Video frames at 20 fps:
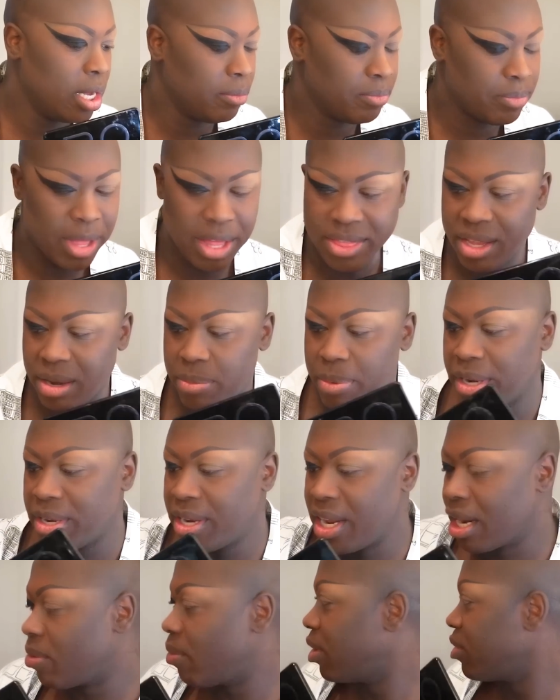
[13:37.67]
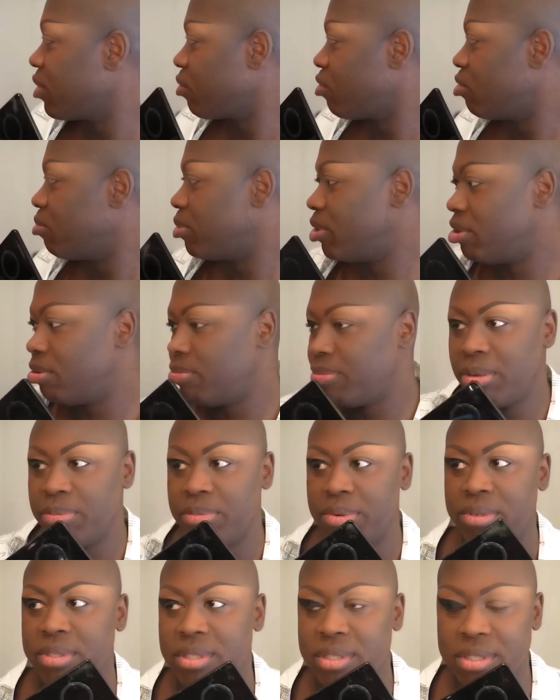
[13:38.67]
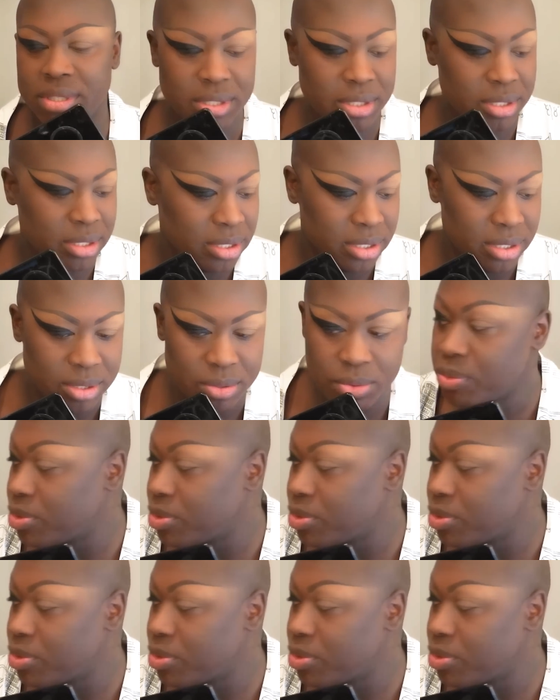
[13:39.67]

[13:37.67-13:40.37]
I thought about decorating the room a little bit, but we just didn't. Did